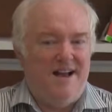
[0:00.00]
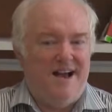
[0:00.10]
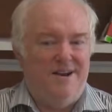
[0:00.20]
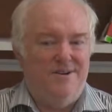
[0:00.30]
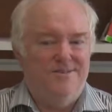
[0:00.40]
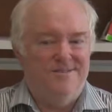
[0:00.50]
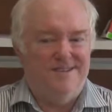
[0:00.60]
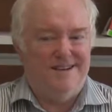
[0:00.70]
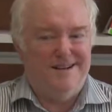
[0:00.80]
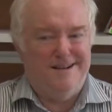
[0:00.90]
I don't,
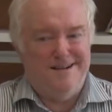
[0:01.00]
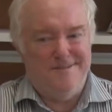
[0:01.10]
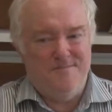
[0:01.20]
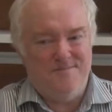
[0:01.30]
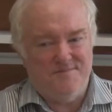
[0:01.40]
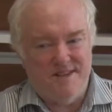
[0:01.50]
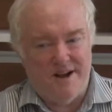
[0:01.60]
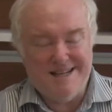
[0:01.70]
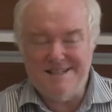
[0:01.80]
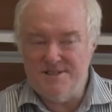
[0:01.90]
I
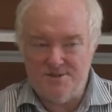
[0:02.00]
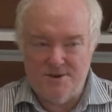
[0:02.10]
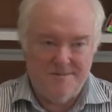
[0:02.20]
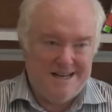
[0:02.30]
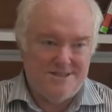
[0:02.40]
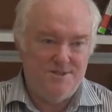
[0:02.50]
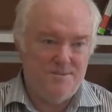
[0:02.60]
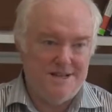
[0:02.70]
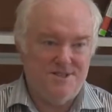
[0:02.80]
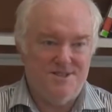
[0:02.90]
didn't discriminate too
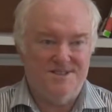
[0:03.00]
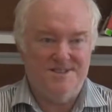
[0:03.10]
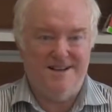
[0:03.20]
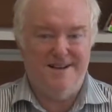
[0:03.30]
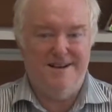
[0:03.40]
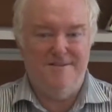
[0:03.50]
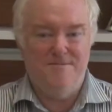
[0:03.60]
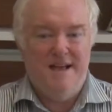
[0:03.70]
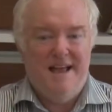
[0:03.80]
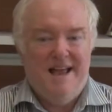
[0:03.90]
much.
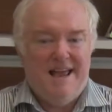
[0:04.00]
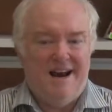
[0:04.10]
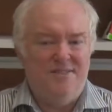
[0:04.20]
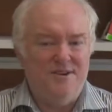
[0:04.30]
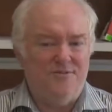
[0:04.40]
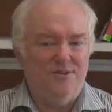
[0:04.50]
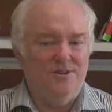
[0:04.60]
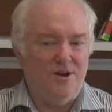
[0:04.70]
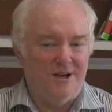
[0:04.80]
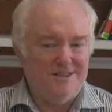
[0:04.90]
And I think for a
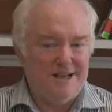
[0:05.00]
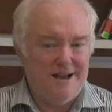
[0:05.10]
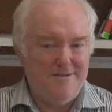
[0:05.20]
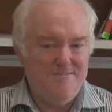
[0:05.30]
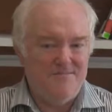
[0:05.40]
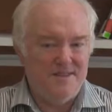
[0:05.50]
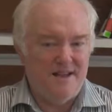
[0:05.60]
long time,